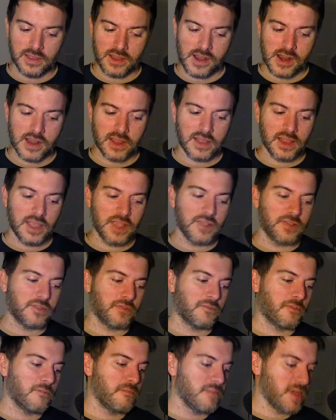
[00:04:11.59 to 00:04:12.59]
or at least
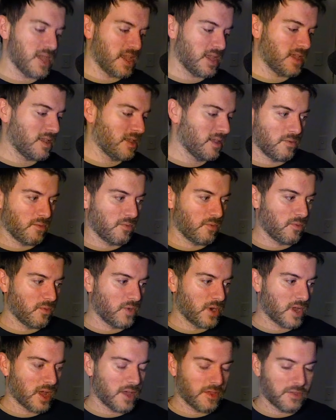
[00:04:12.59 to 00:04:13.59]
for me,
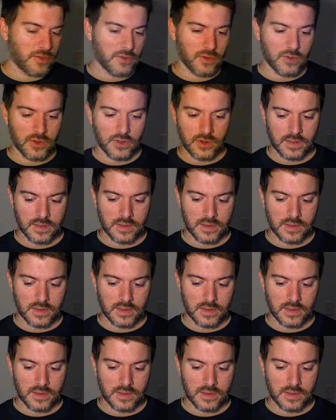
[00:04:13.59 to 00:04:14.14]
when I thought,